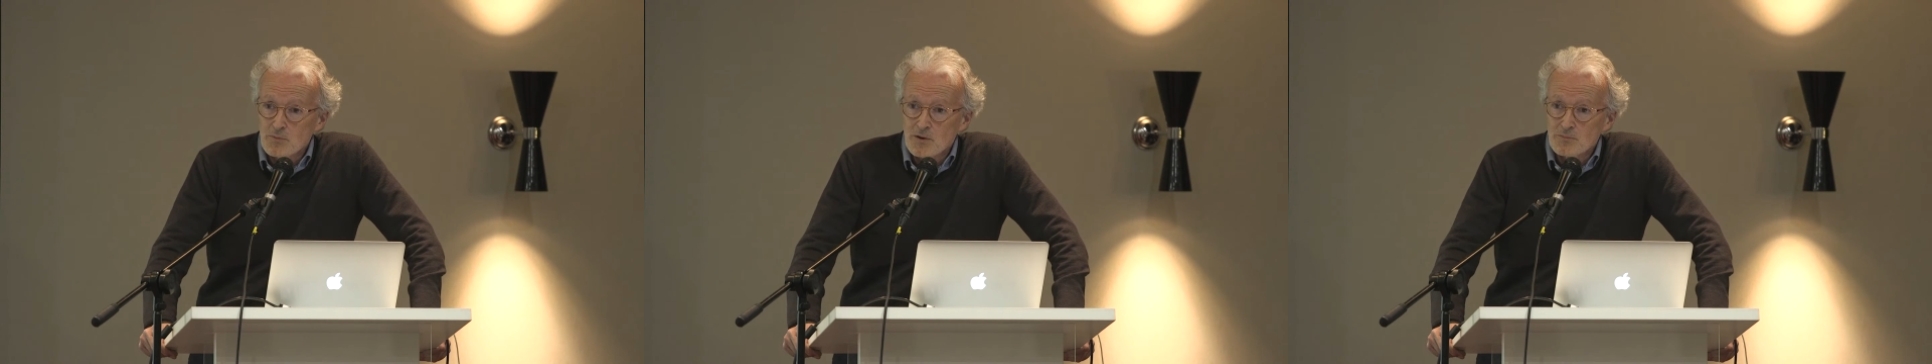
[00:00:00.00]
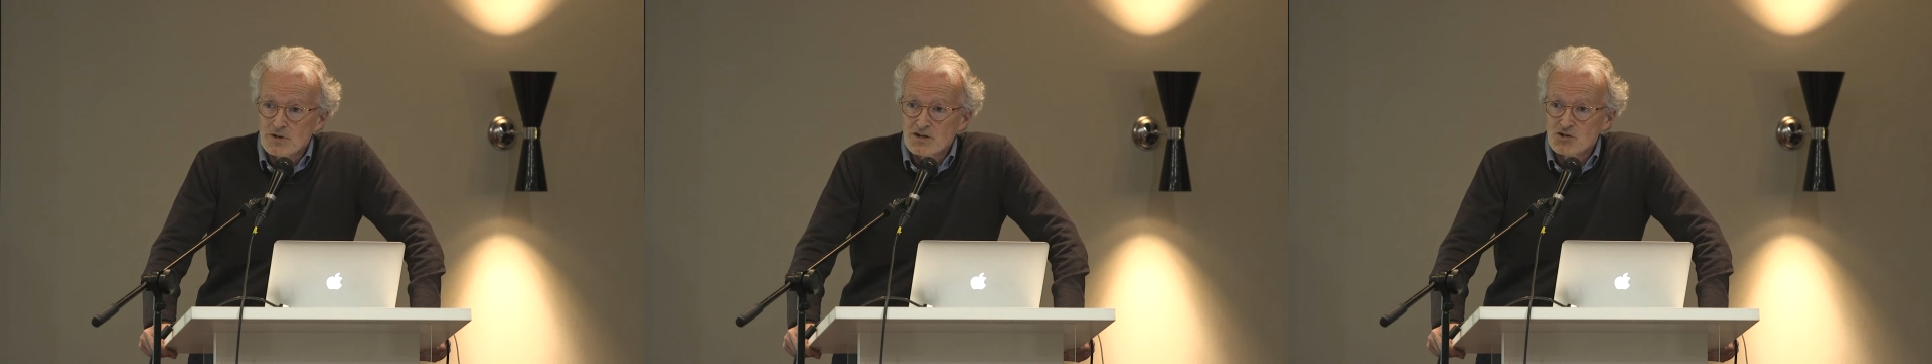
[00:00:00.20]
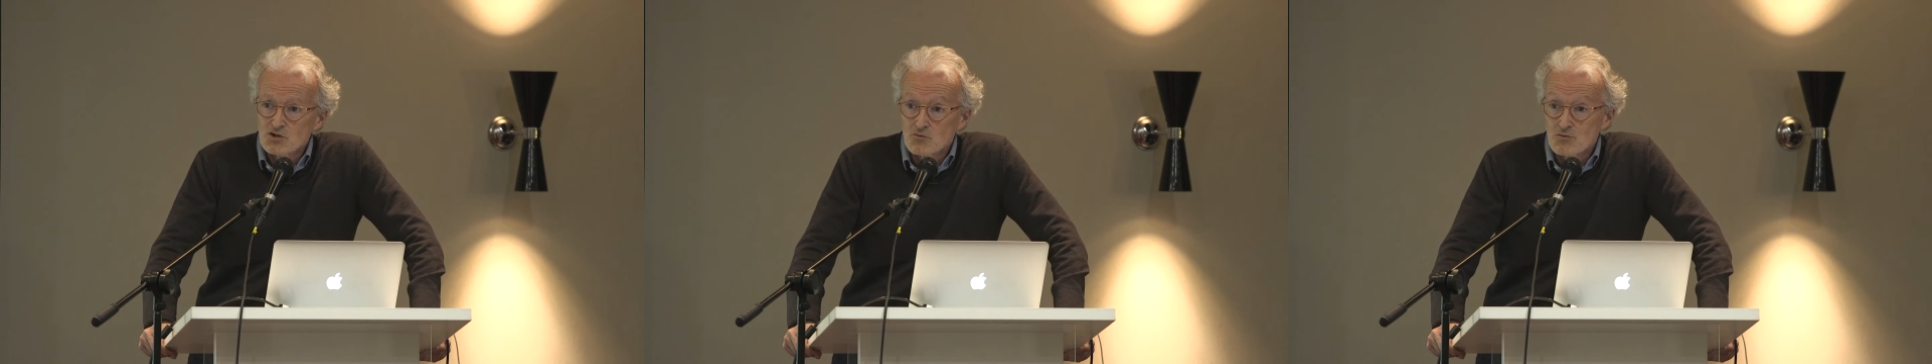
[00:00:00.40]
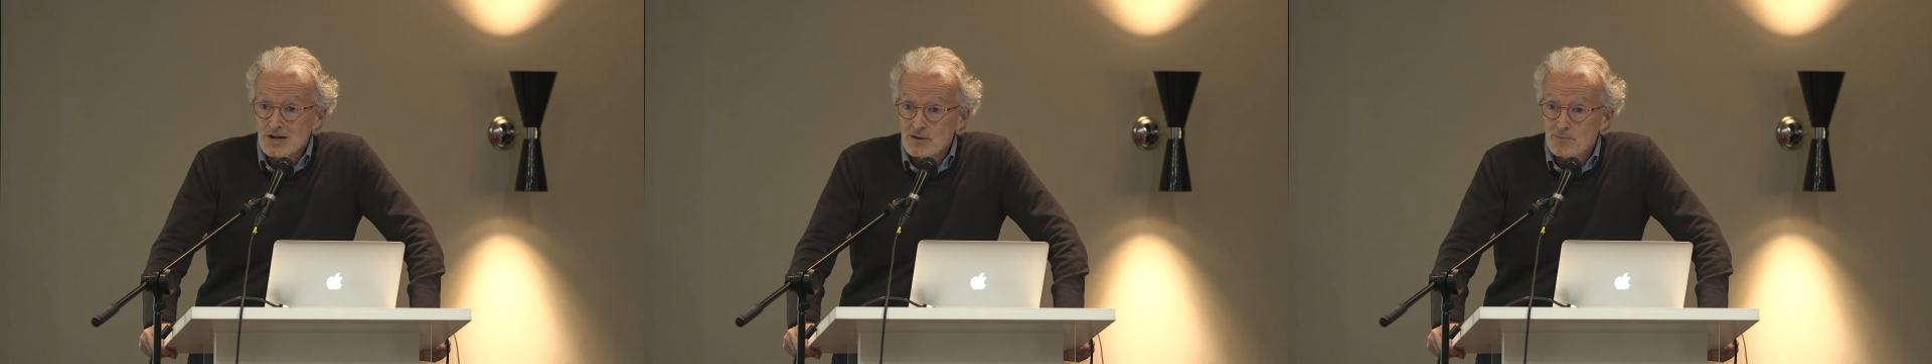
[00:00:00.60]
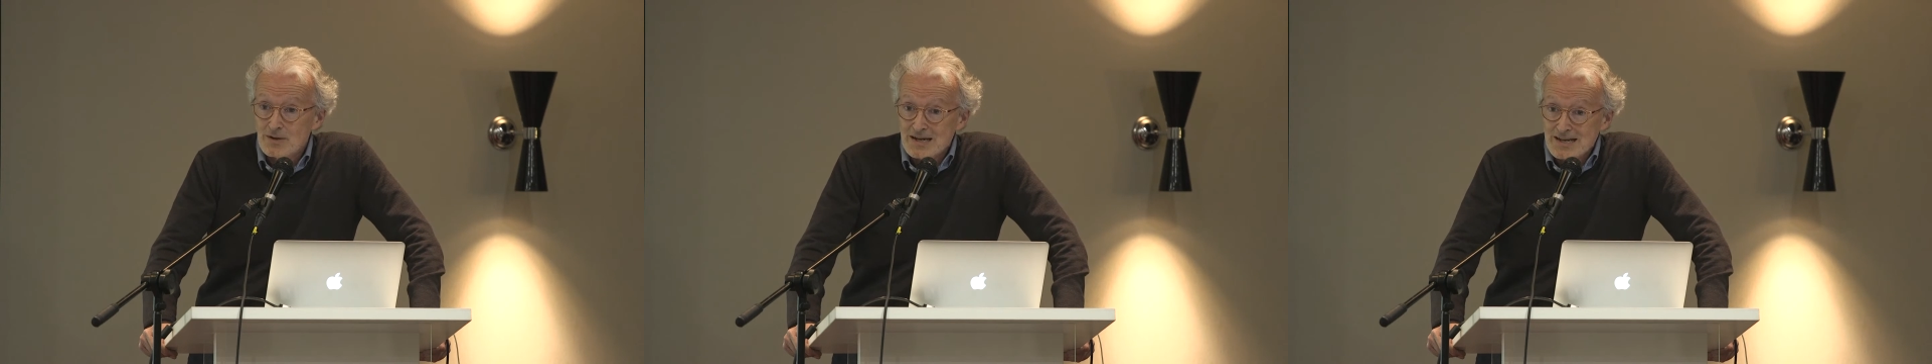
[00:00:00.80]
population
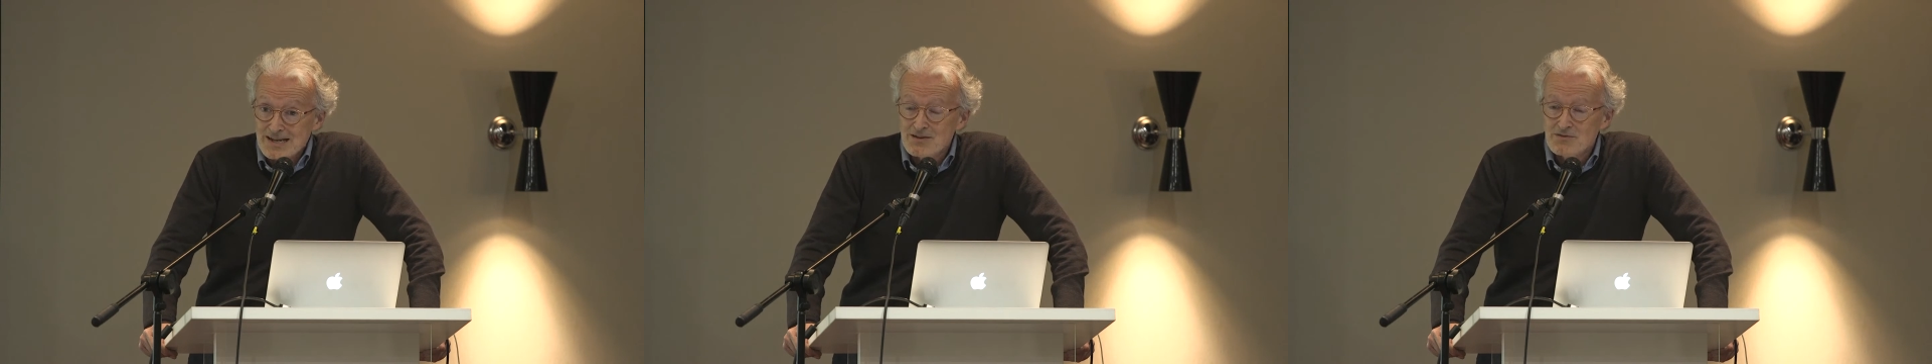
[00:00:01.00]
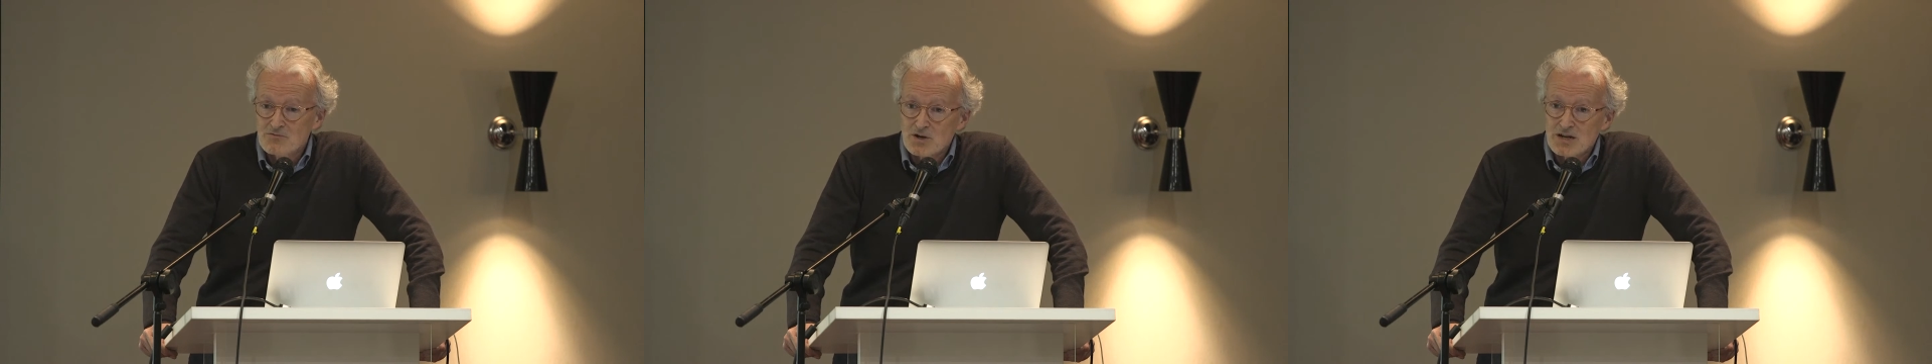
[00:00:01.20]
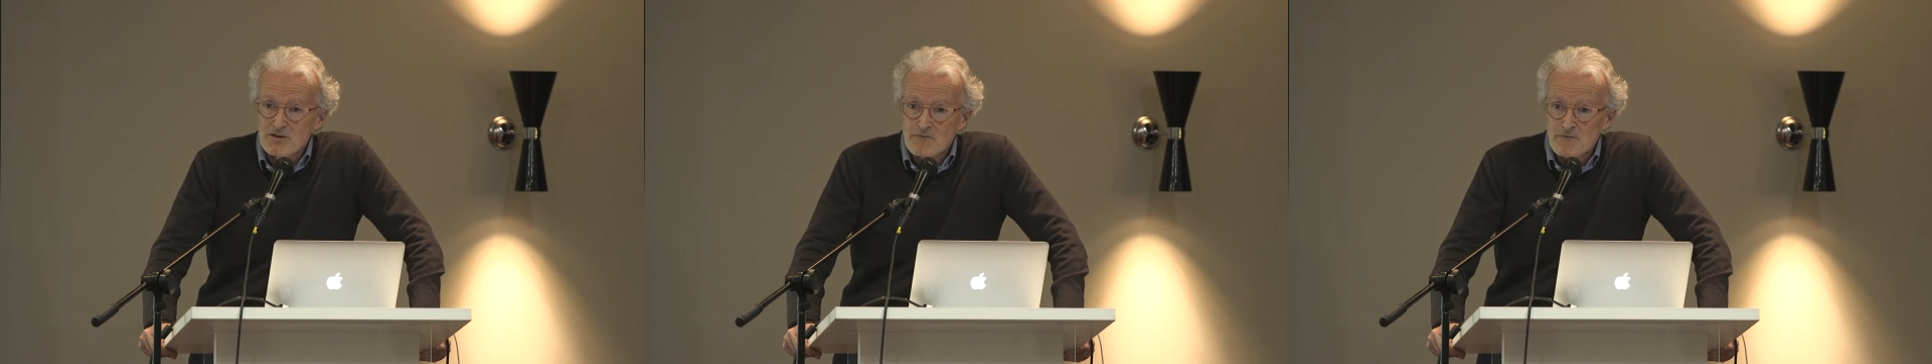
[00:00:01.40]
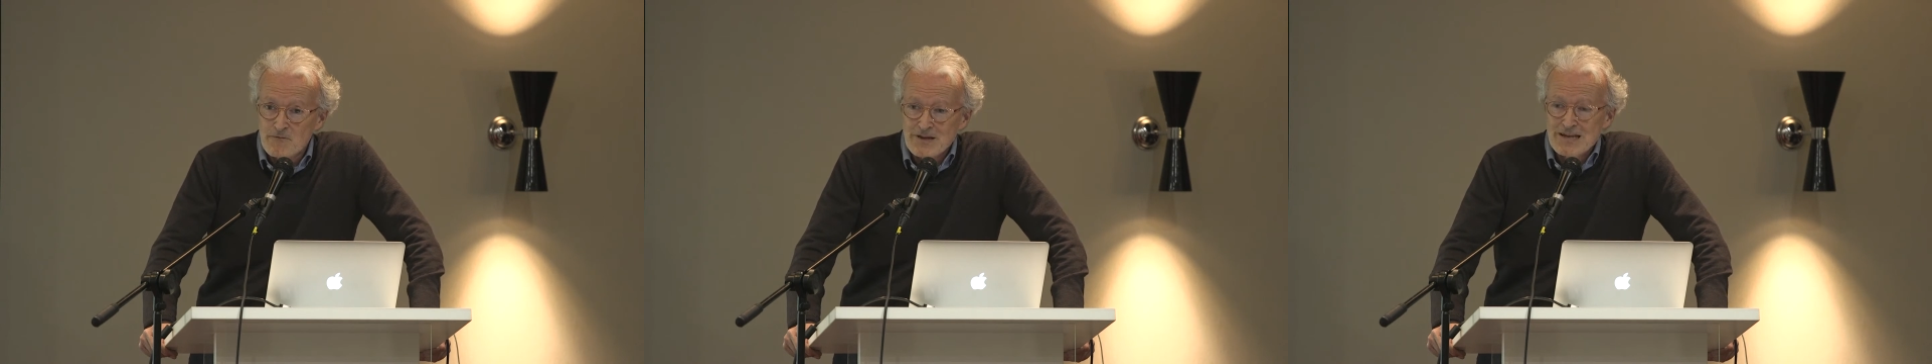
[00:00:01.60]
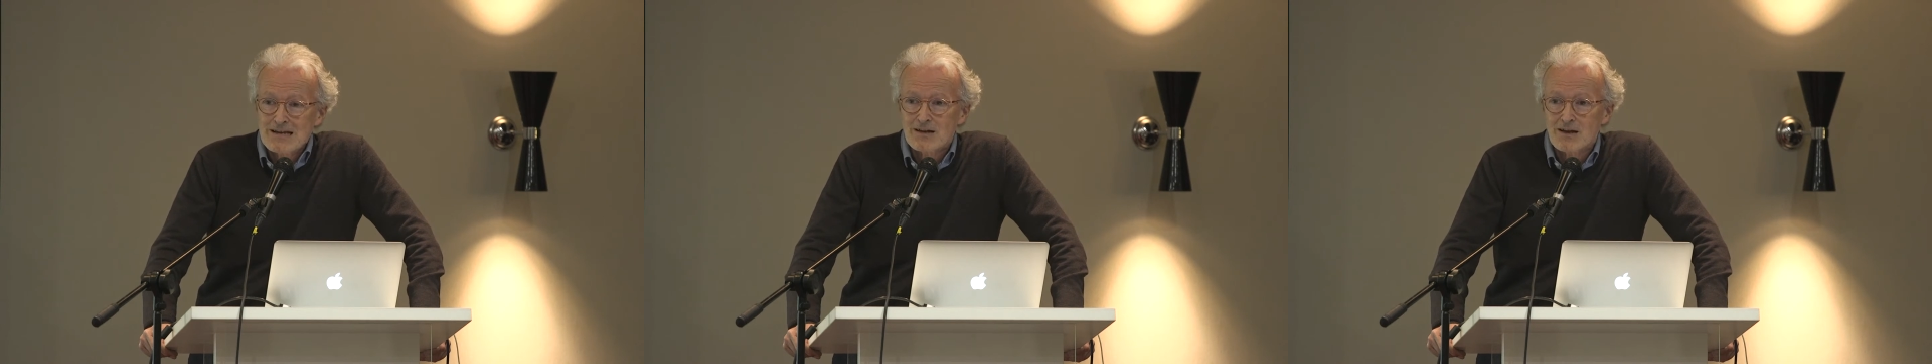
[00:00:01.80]
really believe, really
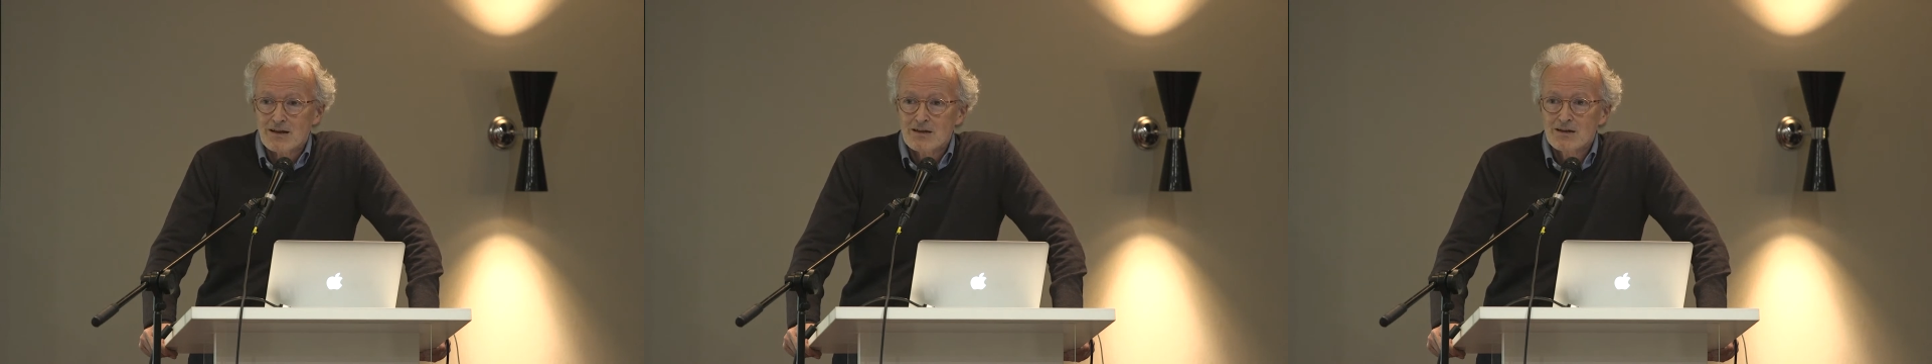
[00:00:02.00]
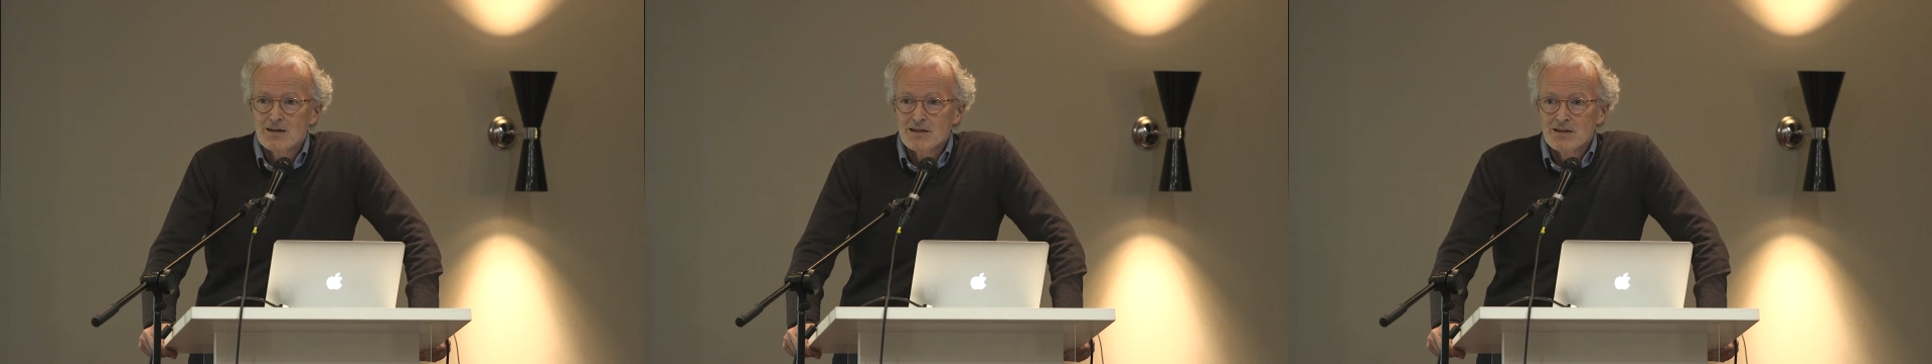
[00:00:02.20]
feel